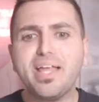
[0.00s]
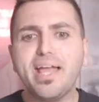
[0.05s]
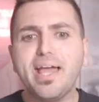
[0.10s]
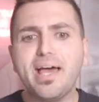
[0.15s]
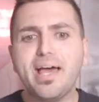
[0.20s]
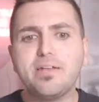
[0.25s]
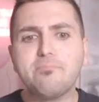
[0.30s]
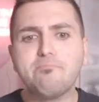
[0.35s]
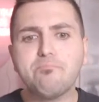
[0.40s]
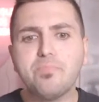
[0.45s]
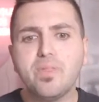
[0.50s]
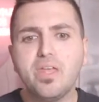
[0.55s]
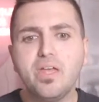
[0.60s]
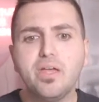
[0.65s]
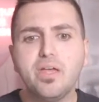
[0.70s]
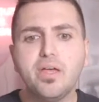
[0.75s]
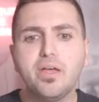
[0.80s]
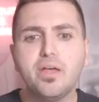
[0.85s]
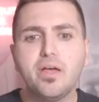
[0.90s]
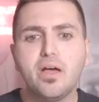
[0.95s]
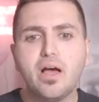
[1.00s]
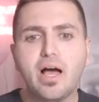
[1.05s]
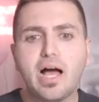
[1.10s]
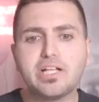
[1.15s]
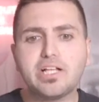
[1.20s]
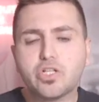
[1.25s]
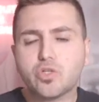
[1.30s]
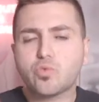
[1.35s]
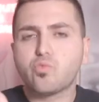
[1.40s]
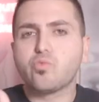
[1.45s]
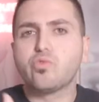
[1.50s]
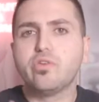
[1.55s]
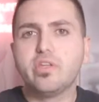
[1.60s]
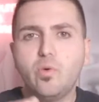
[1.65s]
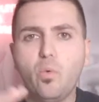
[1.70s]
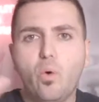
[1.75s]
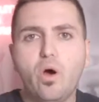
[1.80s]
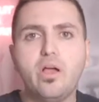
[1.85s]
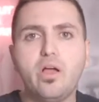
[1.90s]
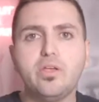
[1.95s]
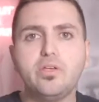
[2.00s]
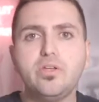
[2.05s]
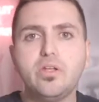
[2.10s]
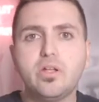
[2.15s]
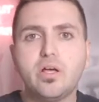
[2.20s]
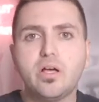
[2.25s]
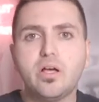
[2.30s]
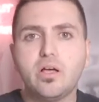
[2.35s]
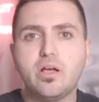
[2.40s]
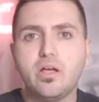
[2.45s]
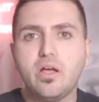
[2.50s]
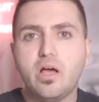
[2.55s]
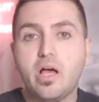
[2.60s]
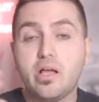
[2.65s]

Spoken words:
And I just really want you to,